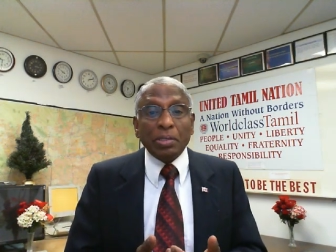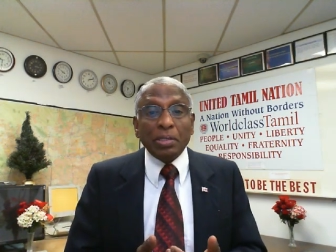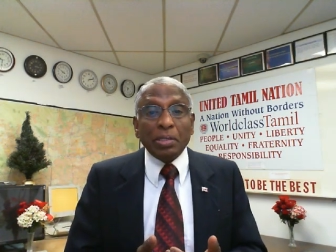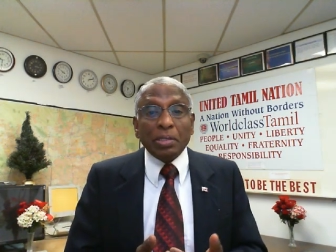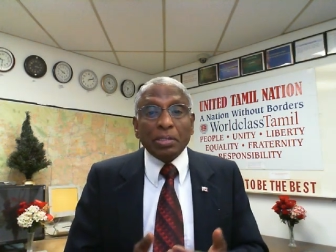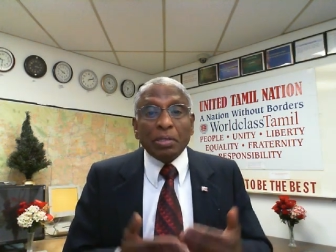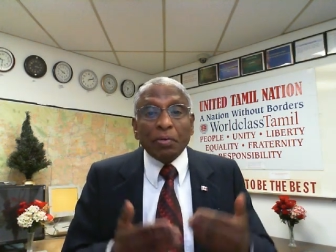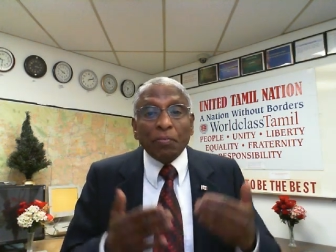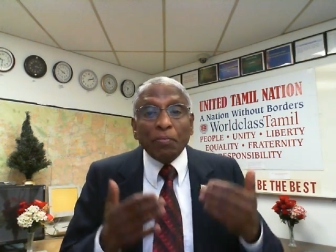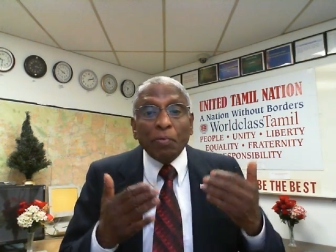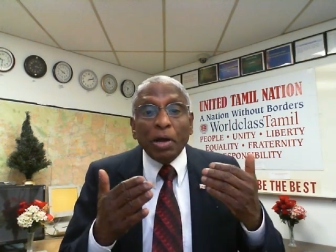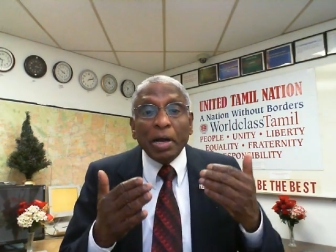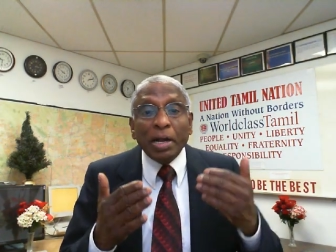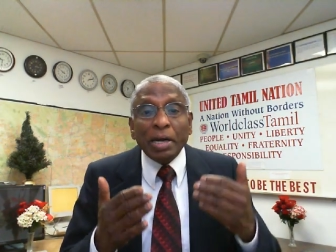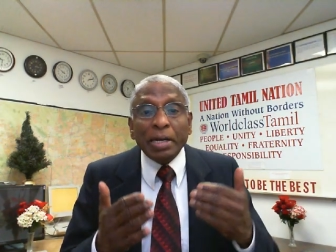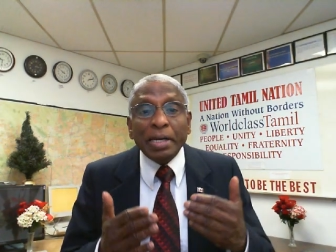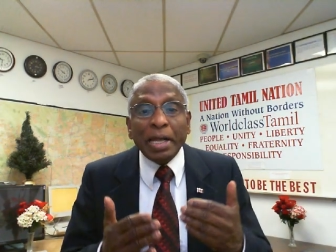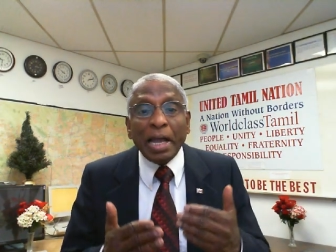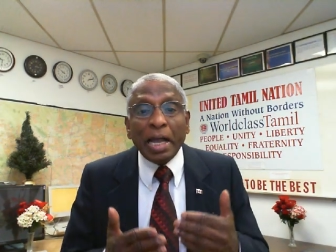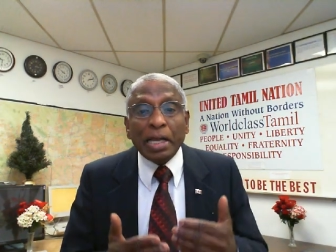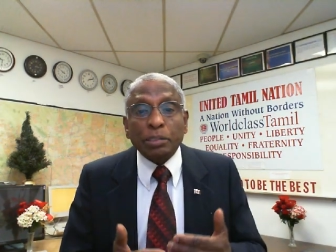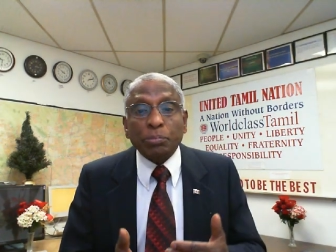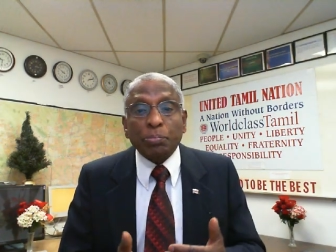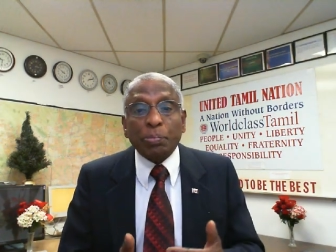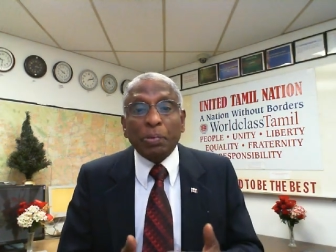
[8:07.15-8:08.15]
The world
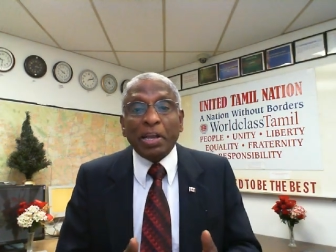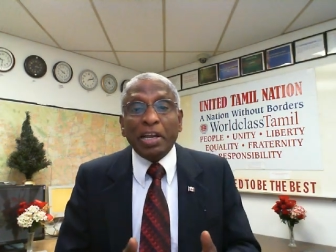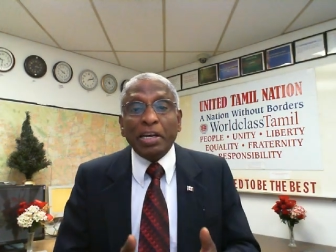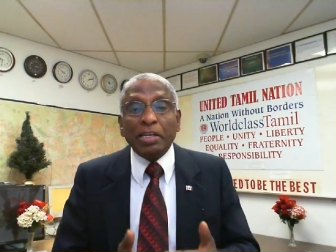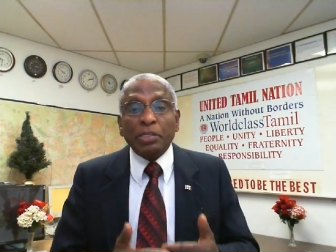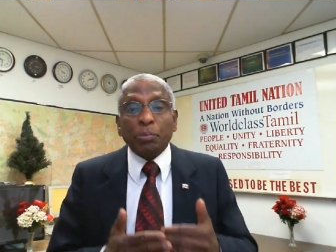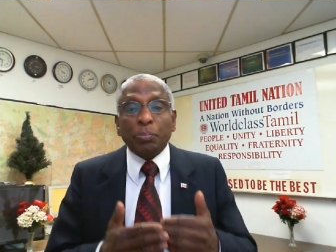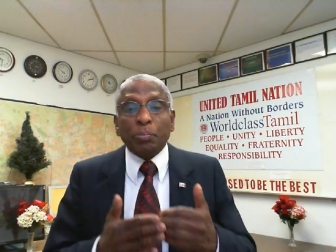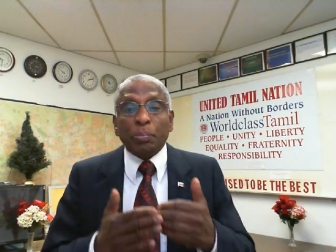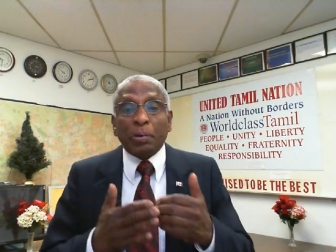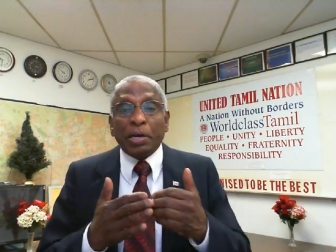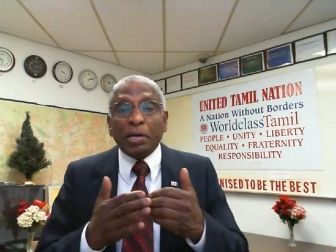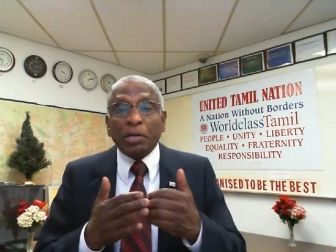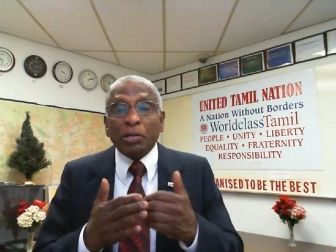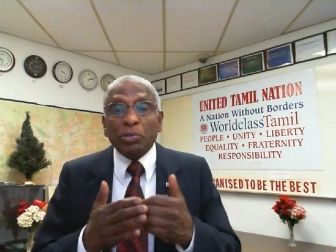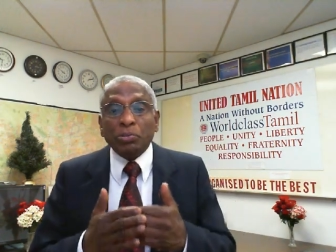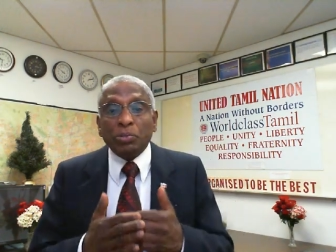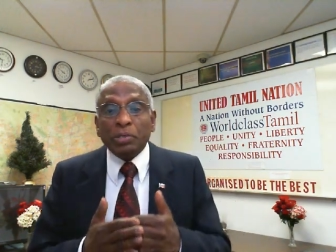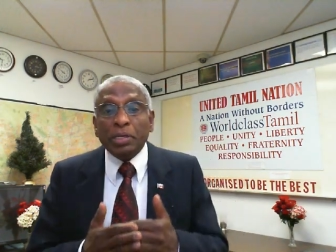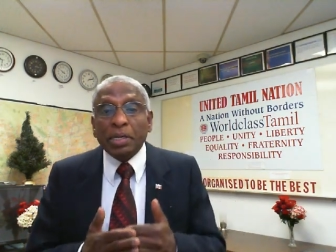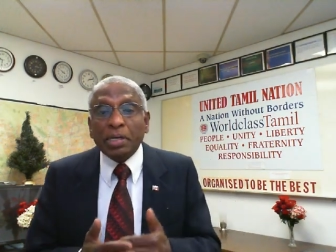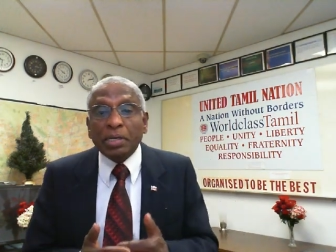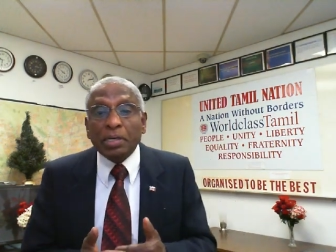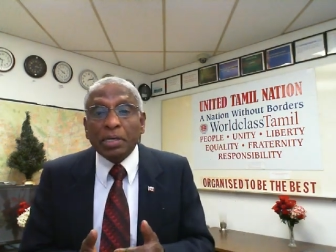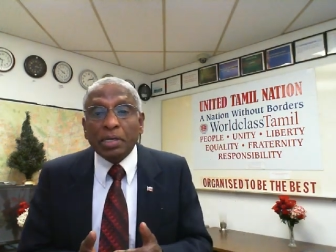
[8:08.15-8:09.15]
has failed to produce
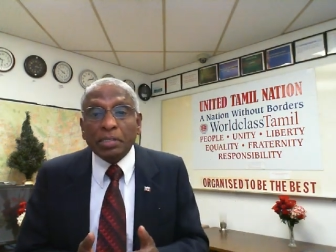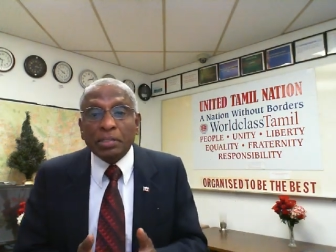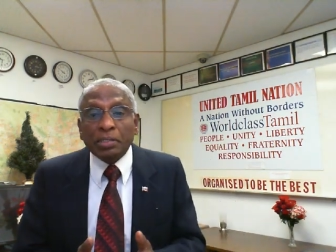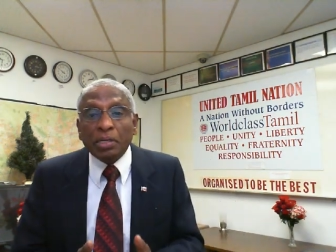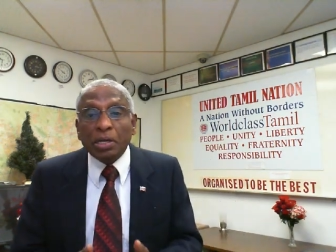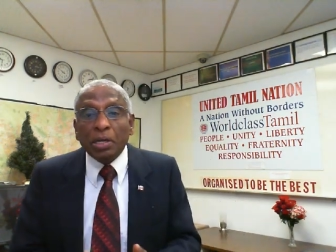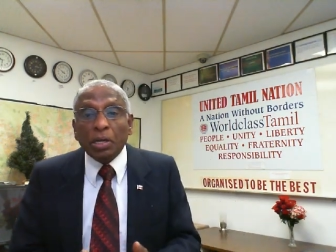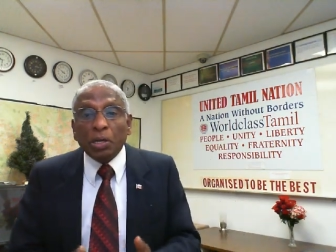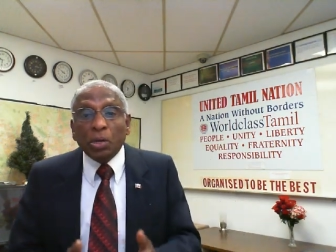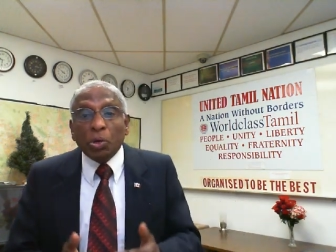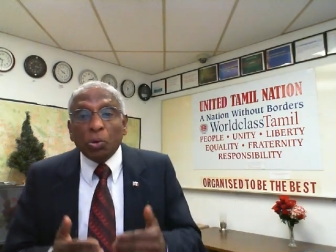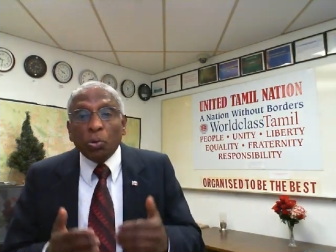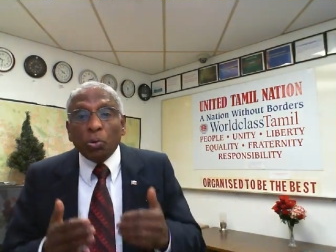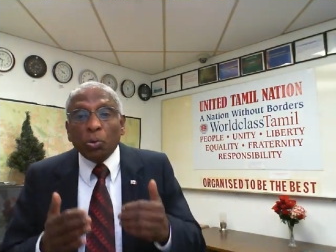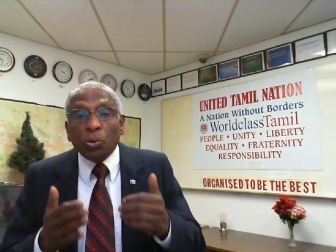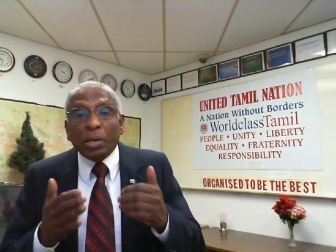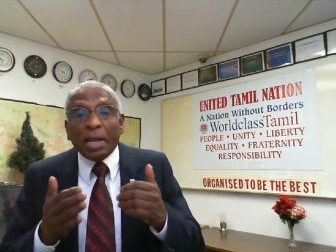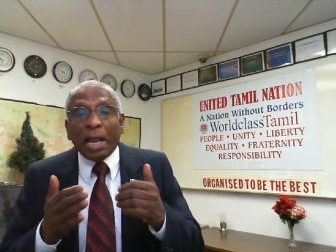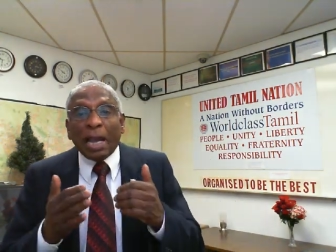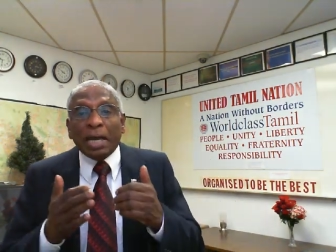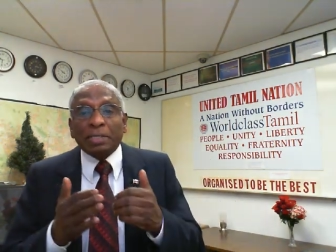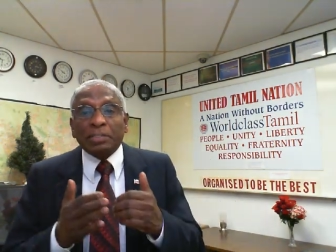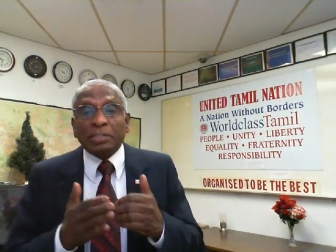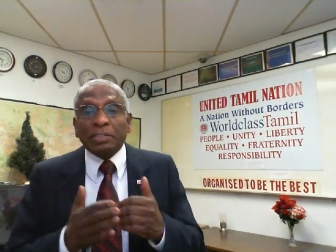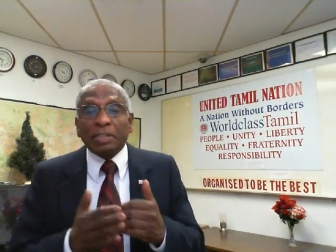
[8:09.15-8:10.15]
leaders who
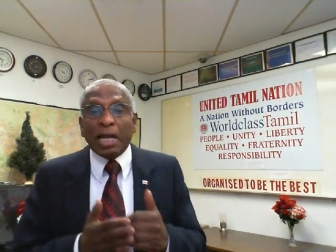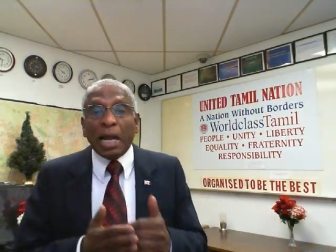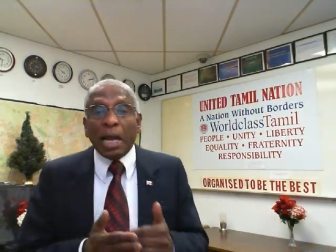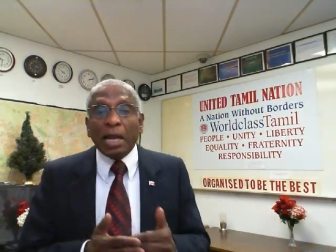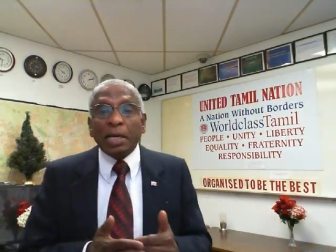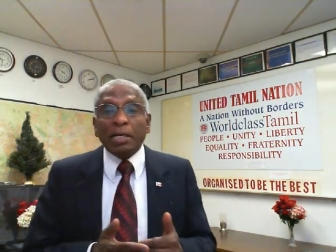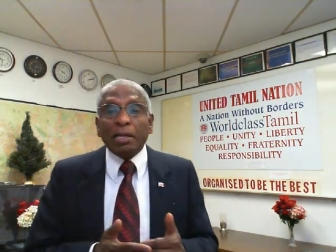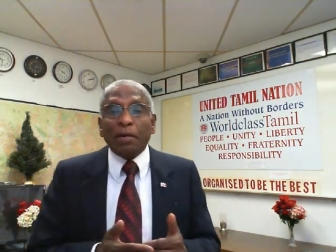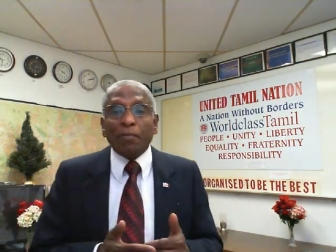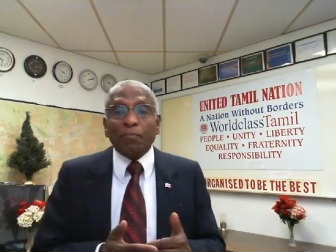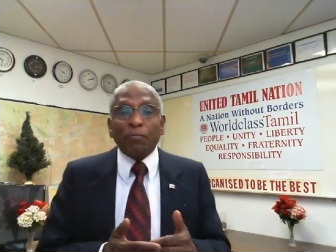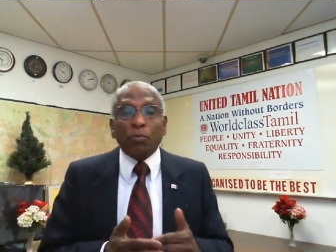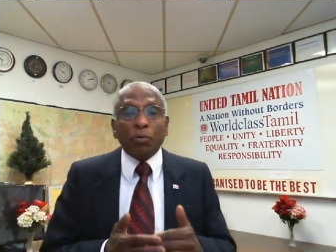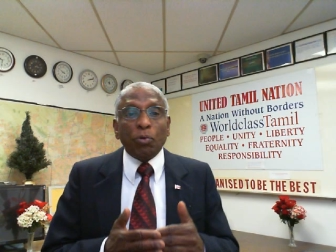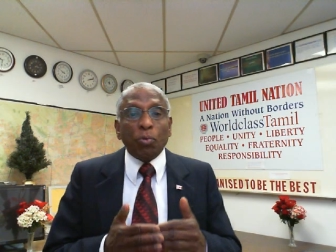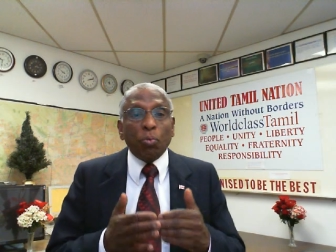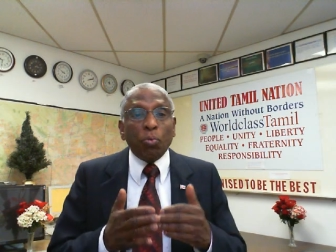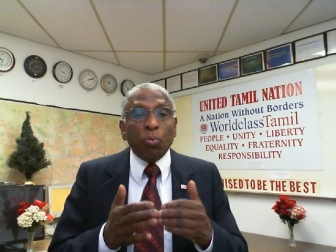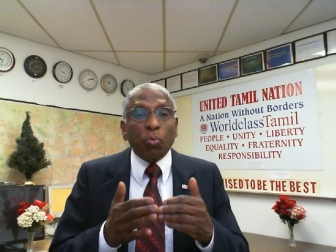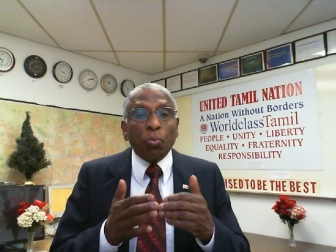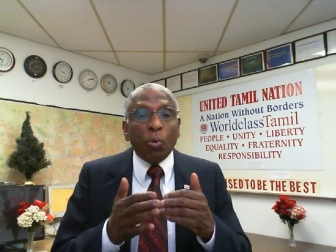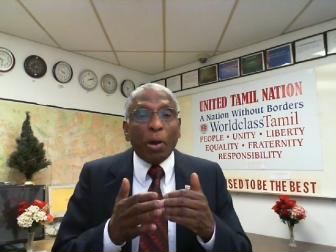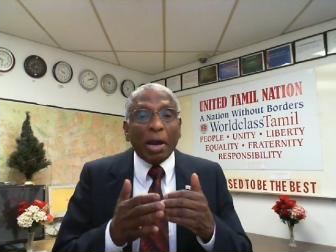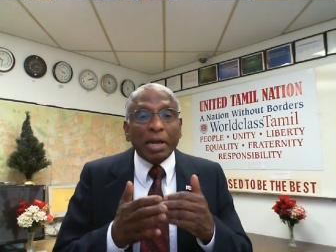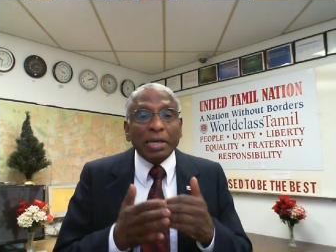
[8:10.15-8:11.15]
can stand up for
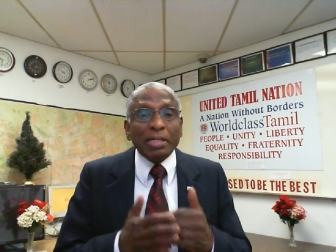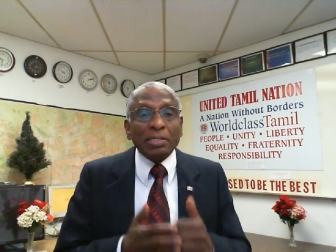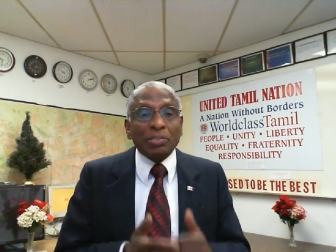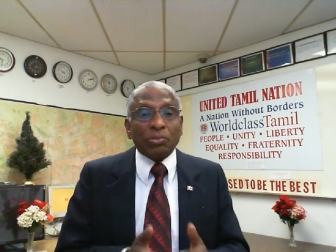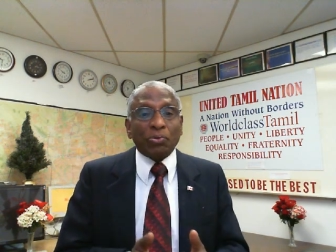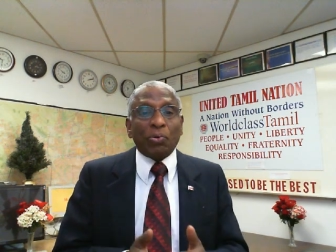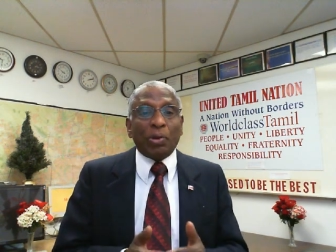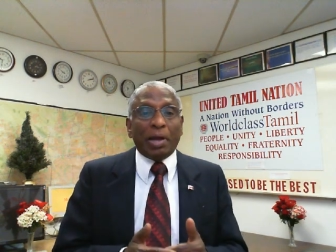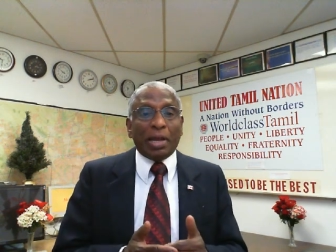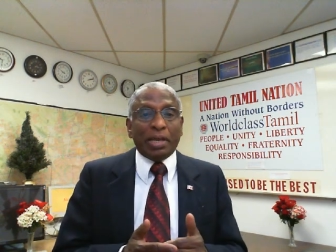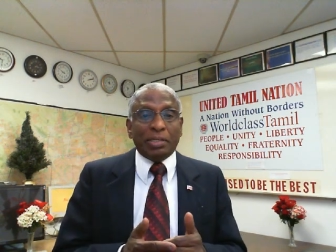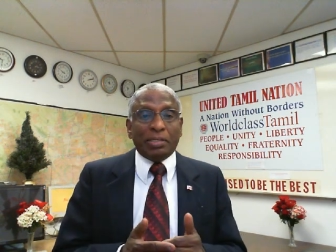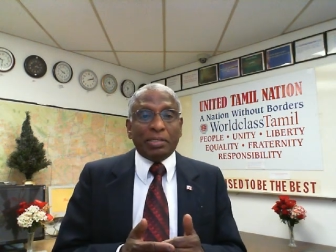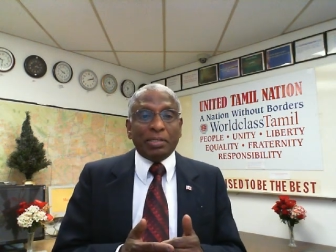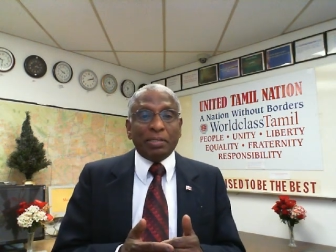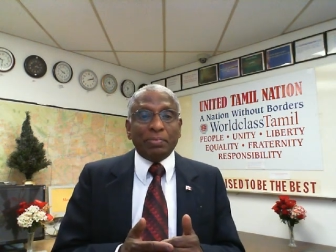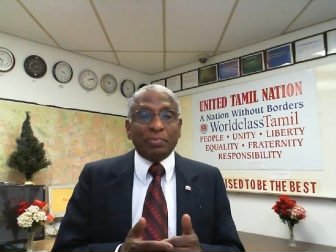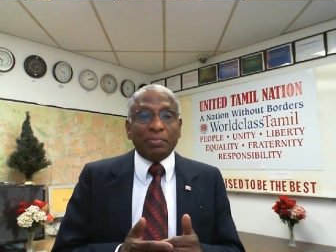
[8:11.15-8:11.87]
what is right.